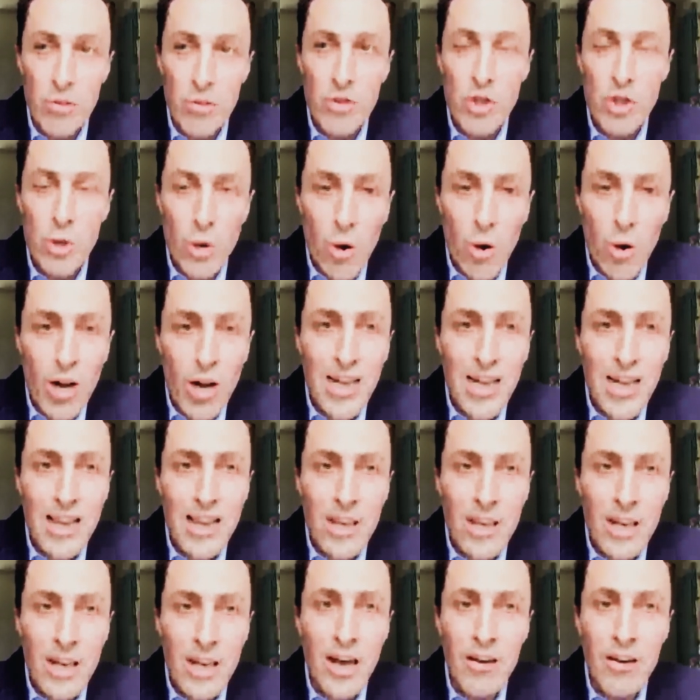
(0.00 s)
strongly
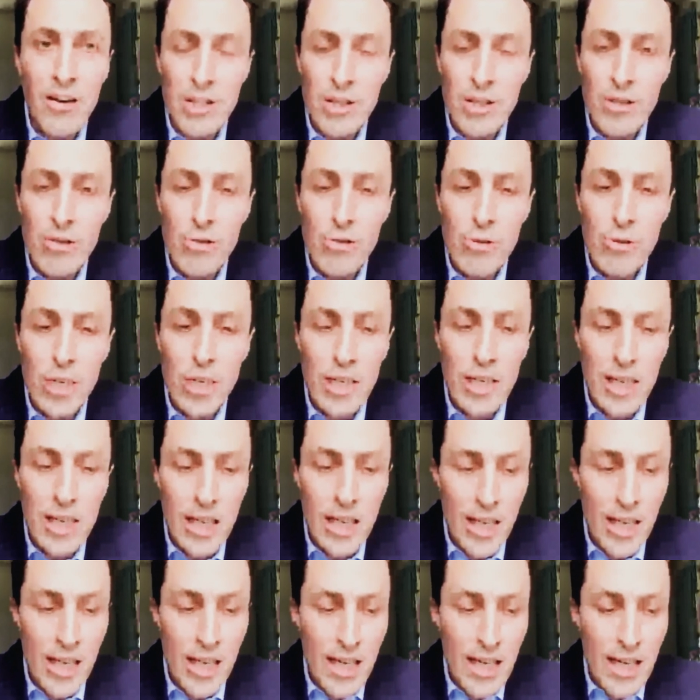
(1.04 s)
the car industry
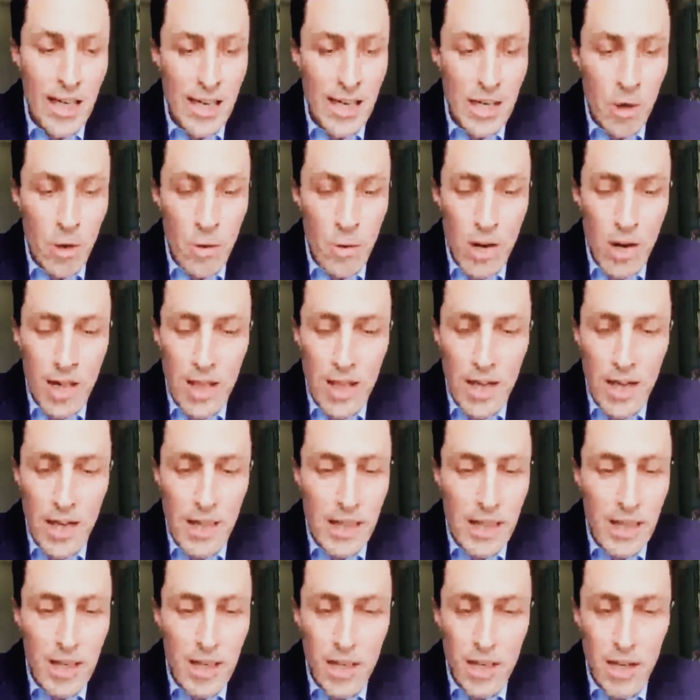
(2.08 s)
in a way
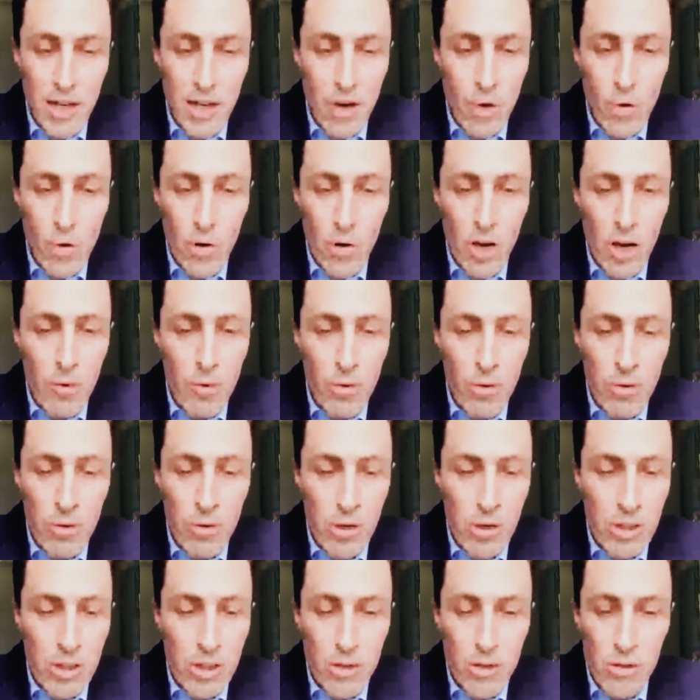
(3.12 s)
that all
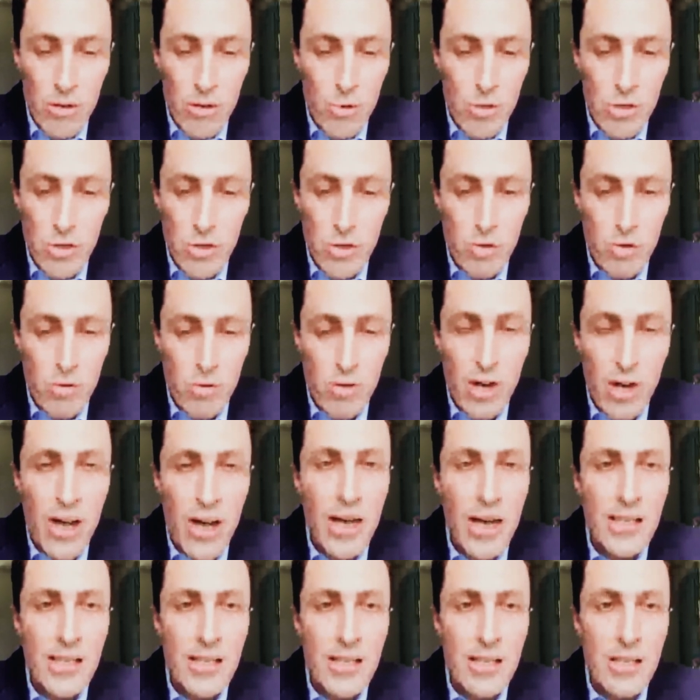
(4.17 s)
our industrial tool
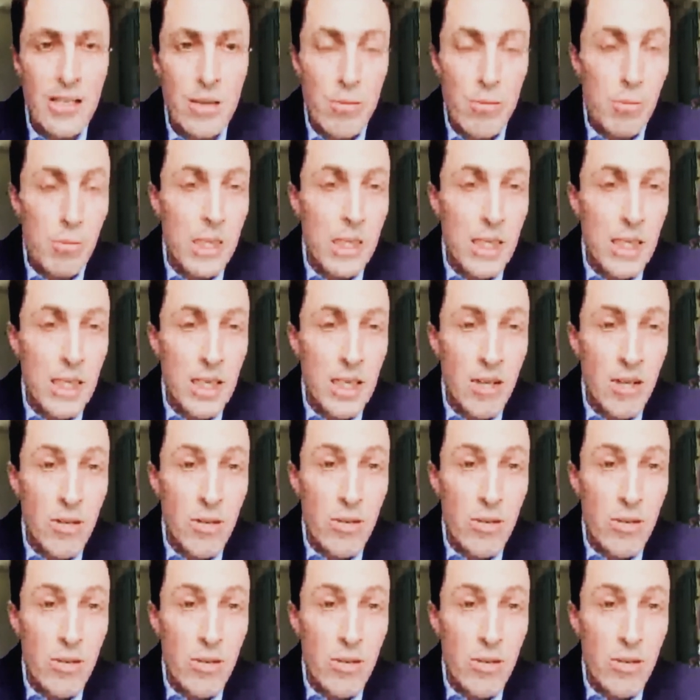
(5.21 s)
has to be